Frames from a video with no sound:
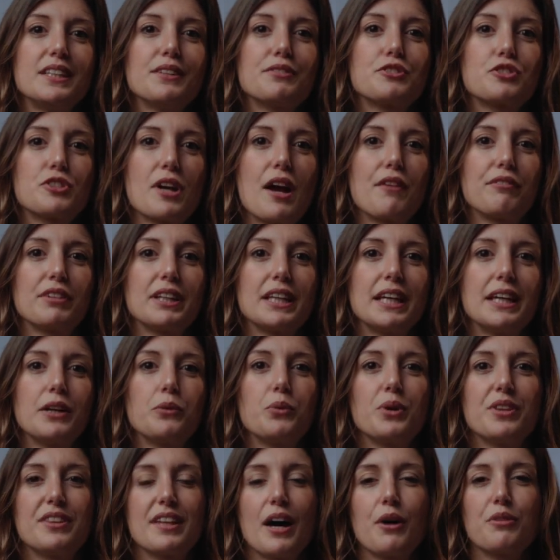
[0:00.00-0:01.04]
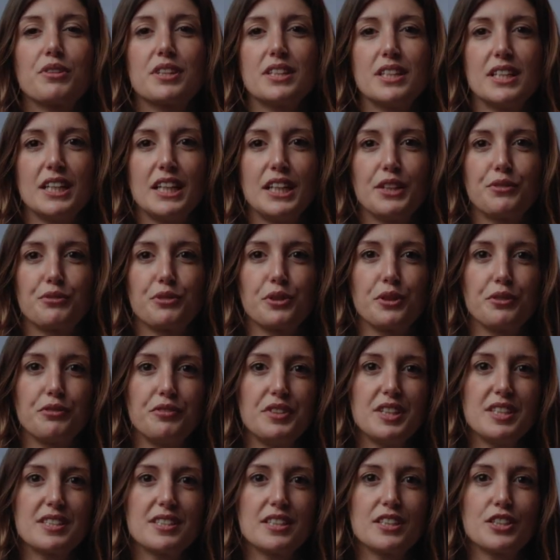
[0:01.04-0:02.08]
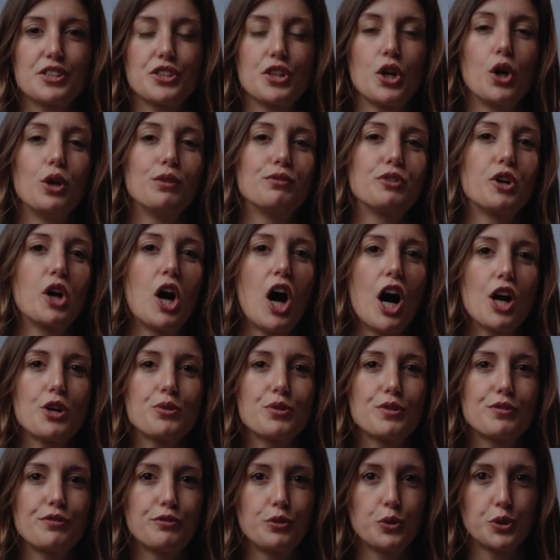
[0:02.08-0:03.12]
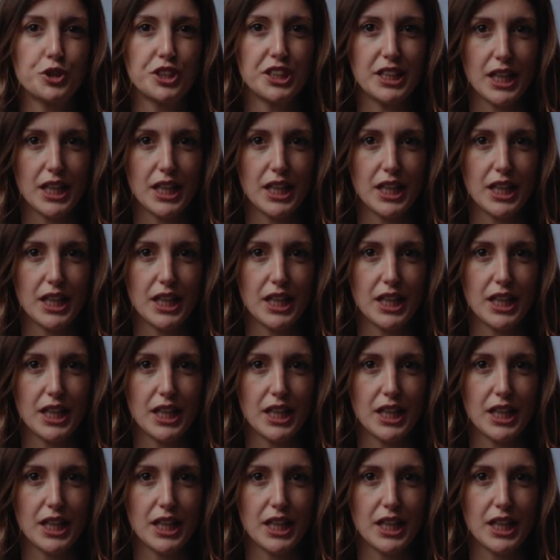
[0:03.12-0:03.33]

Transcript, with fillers: of traveling without the need for a visa to over 140